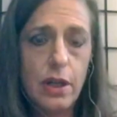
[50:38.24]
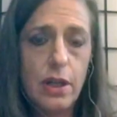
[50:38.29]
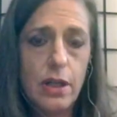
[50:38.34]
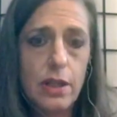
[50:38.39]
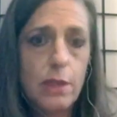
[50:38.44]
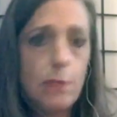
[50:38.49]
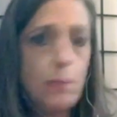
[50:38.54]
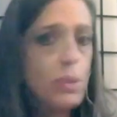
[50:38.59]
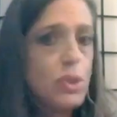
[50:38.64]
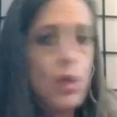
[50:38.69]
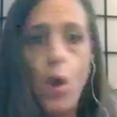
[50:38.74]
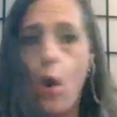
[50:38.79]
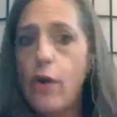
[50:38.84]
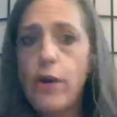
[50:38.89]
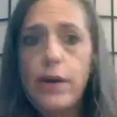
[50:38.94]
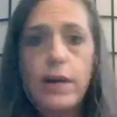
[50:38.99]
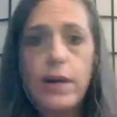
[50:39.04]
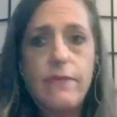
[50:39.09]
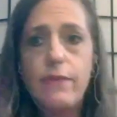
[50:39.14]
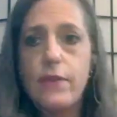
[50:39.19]
The mm-hmm.
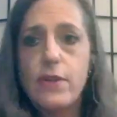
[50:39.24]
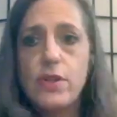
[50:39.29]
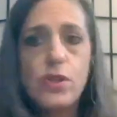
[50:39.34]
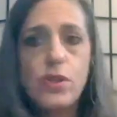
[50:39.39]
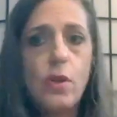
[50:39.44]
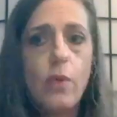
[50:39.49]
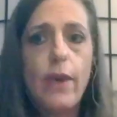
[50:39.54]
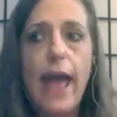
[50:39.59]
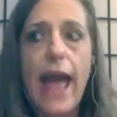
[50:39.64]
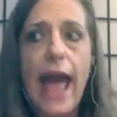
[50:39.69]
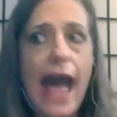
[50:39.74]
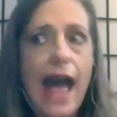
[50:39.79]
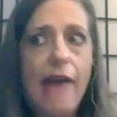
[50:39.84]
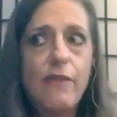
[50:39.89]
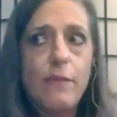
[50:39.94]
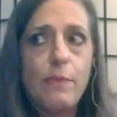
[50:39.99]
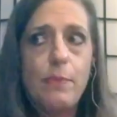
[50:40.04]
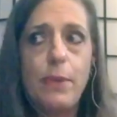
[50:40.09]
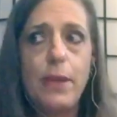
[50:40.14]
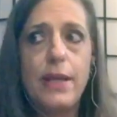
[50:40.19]
majority of us don't have
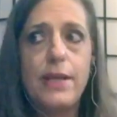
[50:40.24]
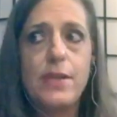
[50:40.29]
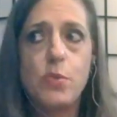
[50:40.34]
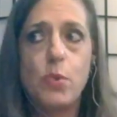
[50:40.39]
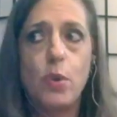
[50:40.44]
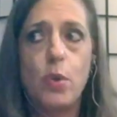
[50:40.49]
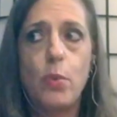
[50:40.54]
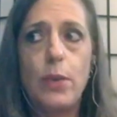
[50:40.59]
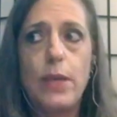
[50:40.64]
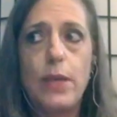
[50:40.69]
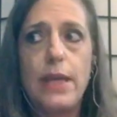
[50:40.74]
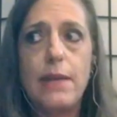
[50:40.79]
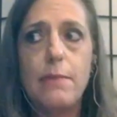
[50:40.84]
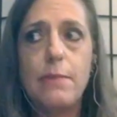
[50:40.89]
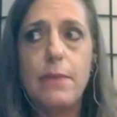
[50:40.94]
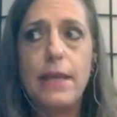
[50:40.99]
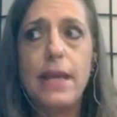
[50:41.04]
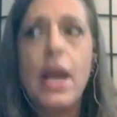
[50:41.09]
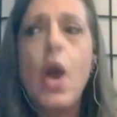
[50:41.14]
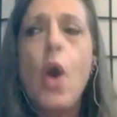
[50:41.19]
a place where we can
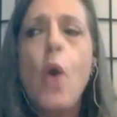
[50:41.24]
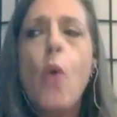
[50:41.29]
be.